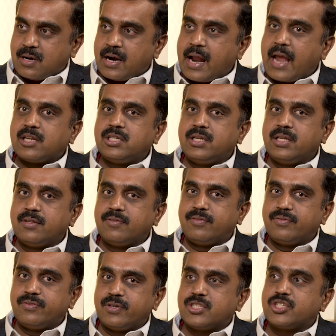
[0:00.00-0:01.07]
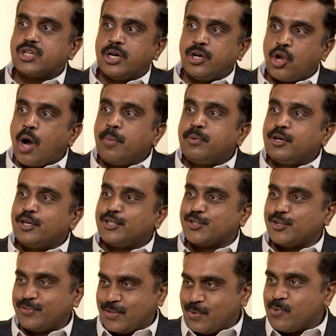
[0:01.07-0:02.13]
are actually the first adopters
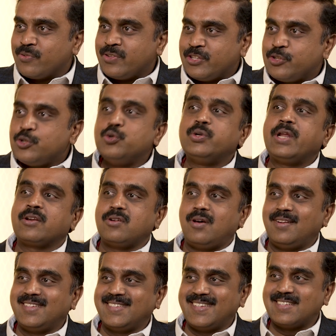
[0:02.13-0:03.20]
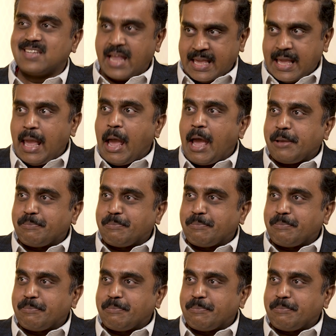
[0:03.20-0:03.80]
of some of these new technologies like AI,